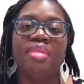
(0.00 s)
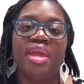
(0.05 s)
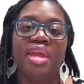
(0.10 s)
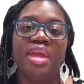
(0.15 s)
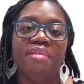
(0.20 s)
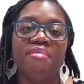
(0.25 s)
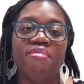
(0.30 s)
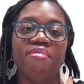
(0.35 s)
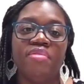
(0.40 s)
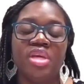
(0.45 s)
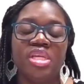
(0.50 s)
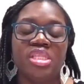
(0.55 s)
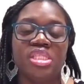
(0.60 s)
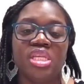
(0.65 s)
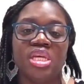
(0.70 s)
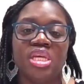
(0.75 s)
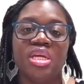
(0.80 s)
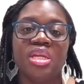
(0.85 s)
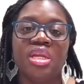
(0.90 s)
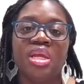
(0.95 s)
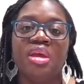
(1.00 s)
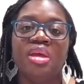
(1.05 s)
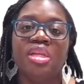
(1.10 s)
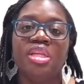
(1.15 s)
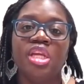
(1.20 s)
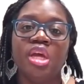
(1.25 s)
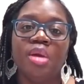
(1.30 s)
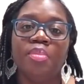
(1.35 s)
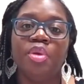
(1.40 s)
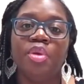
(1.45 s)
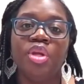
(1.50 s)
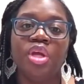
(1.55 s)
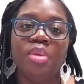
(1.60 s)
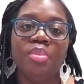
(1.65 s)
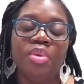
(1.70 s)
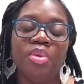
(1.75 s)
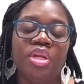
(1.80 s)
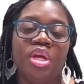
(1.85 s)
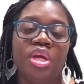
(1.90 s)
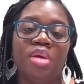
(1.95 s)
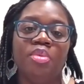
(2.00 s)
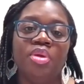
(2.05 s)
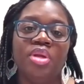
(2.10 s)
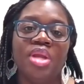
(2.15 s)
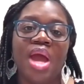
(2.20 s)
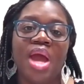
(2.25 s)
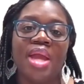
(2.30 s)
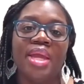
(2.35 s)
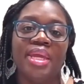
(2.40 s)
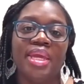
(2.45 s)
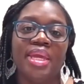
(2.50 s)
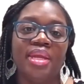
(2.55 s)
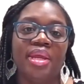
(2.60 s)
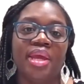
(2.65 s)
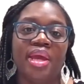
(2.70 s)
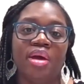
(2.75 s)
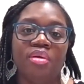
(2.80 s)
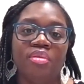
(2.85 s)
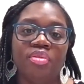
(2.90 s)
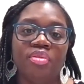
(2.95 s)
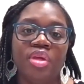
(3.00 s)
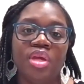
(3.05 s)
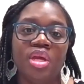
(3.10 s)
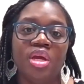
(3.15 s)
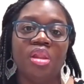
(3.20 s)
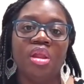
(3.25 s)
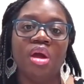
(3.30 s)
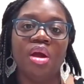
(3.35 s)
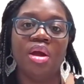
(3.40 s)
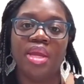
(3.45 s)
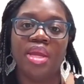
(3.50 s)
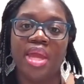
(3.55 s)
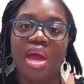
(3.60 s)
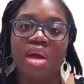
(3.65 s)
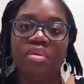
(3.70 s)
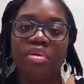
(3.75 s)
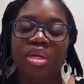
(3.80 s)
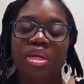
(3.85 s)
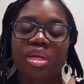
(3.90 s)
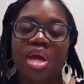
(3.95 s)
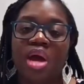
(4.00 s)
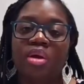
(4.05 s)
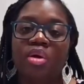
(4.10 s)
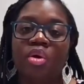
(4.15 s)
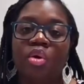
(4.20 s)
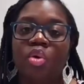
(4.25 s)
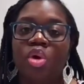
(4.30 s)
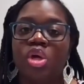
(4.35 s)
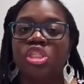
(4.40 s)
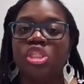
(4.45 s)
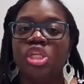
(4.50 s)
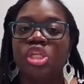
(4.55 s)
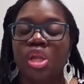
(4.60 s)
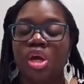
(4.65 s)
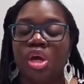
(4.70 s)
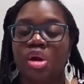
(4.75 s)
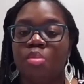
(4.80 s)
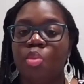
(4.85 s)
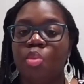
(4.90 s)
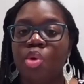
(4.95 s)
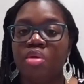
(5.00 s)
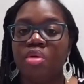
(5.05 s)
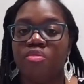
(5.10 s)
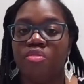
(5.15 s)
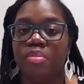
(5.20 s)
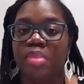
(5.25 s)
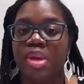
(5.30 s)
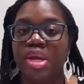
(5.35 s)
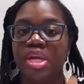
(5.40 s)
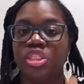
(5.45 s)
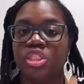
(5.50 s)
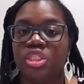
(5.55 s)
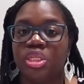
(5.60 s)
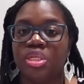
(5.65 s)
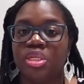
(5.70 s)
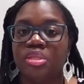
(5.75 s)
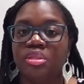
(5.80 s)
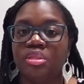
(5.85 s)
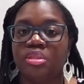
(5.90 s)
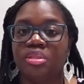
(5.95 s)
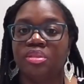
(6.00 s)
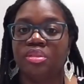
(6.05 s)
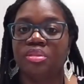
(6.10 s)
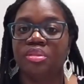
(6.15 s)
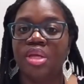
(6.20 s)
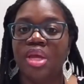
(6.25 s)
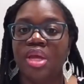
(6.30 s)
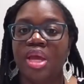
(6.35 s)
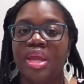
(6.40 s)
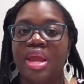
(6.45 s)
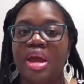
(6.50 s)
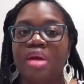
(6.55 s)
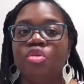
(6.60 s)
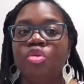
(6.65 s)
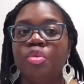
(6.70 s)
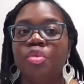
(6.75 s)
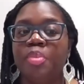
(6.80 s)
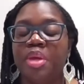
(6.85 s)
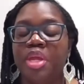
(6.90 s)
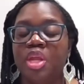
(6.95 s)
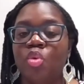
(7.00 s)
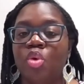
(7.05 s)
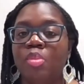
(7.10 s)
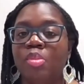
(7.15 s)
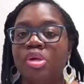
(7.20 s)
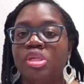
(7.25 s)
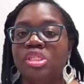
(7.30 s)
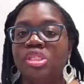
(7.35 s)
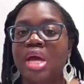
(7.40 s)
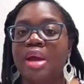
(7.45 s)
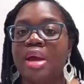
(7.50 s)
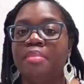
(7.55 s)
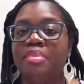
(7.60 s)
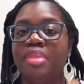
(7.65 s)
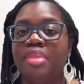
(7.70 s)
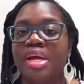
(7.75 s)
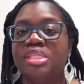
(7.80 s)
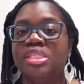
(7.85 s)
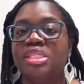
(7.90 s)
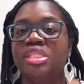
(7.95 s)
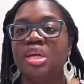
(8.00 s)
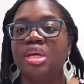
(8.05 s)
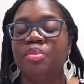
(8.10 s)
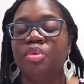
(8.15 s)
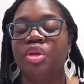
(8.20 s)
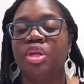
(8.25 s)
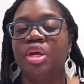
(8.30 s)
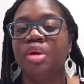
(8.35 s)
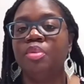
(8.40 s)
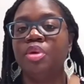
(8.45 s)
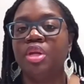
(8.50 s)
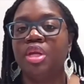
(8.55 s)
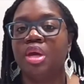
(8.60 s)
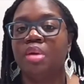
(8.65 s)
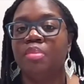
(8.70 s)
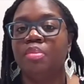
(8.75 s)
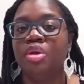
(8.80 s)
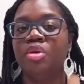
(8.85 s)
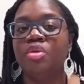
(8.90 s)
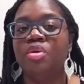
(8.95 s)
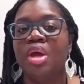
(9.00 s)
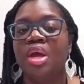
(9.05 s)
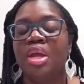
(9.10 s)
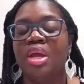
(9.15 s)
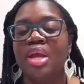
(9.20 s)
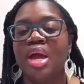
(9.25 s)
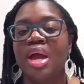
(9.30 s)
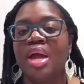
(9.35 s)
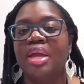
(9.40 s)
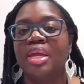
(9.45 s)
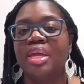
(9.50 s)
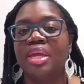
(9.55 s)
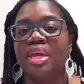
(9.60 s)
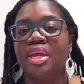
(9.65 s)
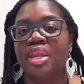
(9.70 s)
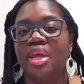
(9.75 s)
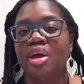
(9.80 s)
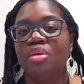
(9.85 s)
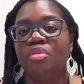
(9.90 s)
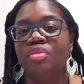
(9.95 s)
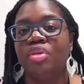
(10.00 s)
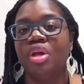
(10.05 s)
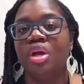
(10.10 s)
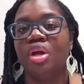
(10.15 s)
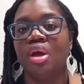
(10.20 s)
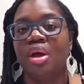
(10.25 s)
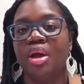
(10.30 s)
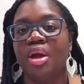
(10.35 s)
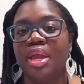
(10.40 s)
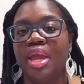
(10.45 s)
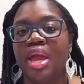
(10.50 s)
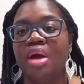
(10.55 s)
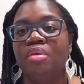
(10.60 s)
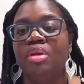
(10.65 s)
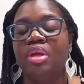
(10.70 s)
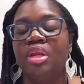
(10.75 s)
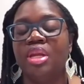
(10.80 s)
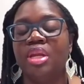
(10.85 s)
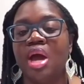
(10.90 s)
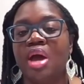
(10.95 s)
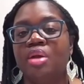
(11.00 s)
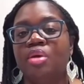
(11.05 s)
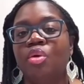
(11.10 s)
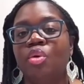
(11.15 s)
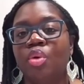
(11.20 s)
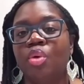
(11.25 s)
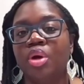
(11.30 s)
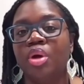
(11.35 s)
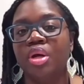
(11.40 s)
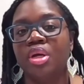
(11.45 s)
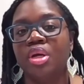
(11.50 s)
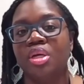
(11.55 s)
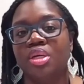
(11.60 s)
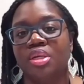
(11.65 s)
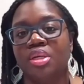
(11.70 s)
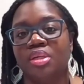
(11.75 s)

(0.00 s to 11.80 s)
they can visit www.gethealthyclarkcounty.org to learn more information. And I will repeat it one more time. That's www.gethealthyclarkcounty.org.